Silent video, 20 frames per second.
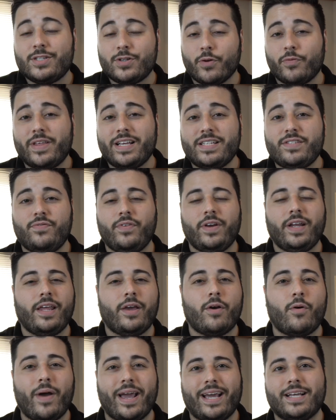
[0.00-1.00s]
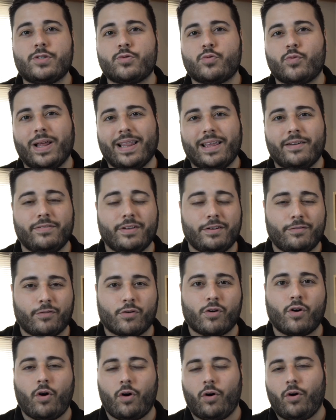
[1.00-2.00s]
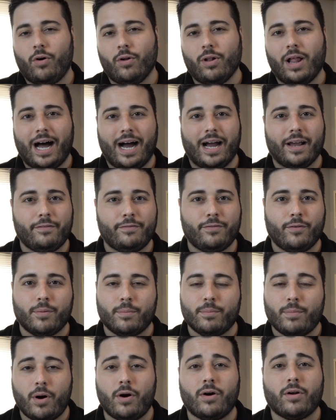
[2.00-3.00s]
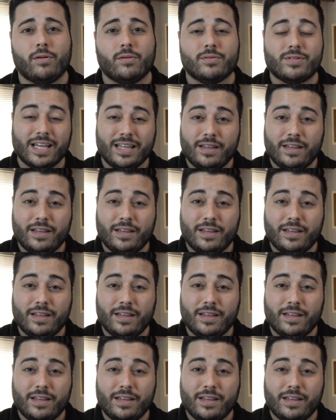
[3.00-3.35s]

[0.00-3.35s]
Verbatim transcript: So this video is relevant for all iPhone models.